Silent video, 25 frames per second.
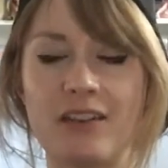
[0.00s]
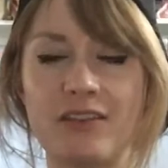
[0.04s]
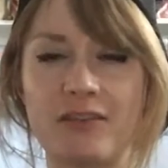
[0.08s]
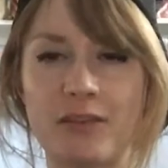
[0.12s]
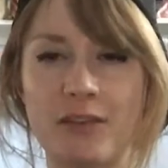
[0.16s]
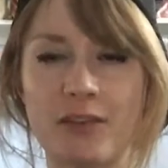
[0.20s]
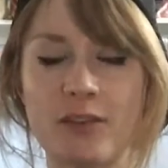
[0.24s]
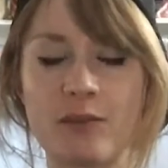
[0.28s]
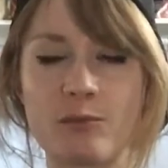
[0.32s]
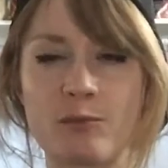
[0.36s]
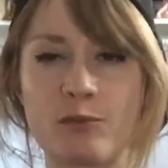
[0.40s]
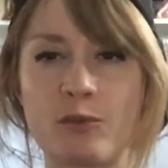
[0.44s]

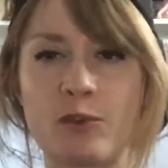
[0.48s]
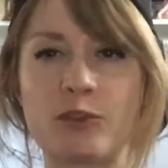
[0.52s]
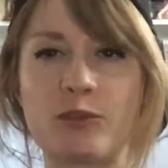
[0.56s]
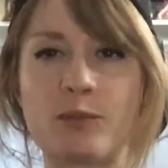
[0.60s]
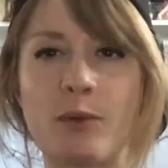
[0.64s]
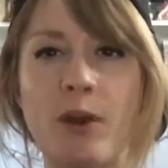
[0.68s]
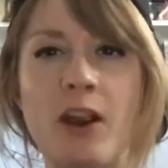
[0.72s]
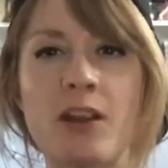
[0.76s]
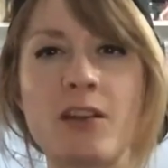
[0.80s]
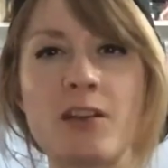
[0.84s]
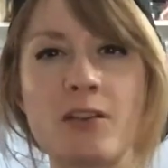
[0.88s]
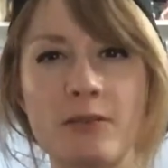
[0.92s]
for the most
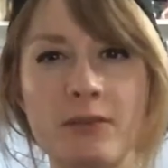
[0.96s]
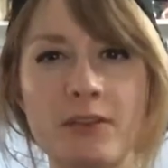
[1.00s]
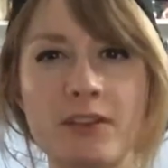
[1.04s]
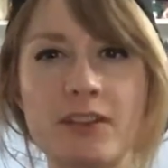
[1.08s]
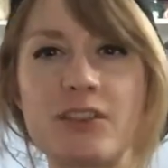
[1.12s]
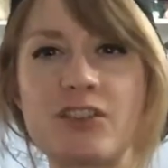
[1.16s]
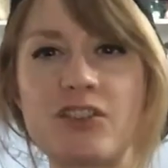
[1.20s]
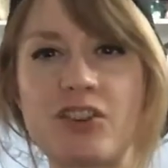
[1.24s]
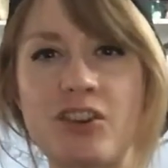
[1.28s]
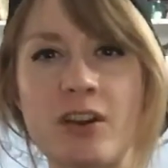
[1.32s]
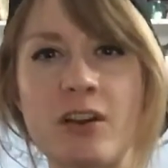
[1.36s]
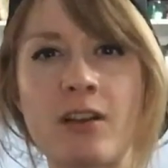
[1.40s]
part, you're
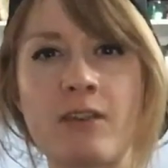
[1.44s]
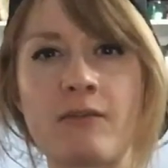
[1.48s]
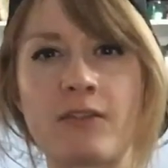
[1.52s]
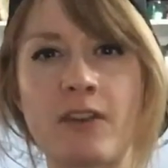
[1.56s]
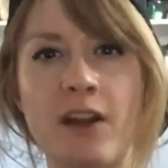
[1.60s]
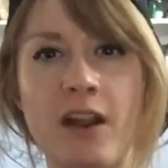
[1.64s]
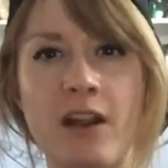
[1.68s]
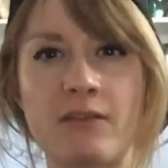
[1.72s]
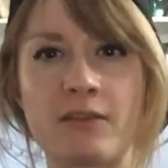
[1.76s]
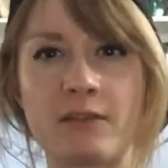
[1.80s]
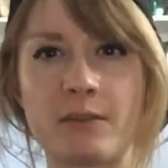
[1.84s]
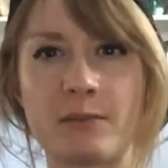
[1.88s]
really cheering for
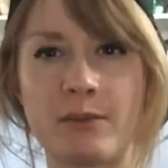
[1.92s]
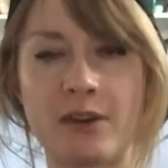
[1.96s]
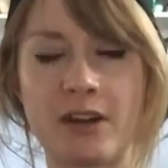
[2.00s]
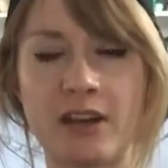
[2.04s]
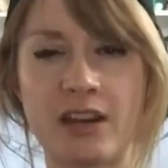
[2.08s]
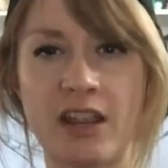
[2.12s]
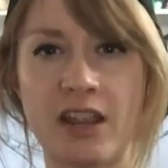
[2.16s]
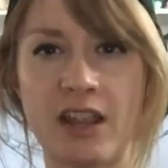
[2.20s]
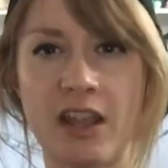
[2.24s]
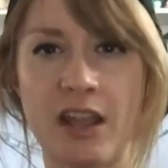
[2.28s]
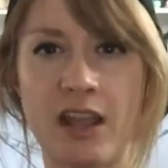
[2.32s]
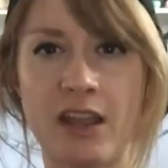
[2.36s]
everybody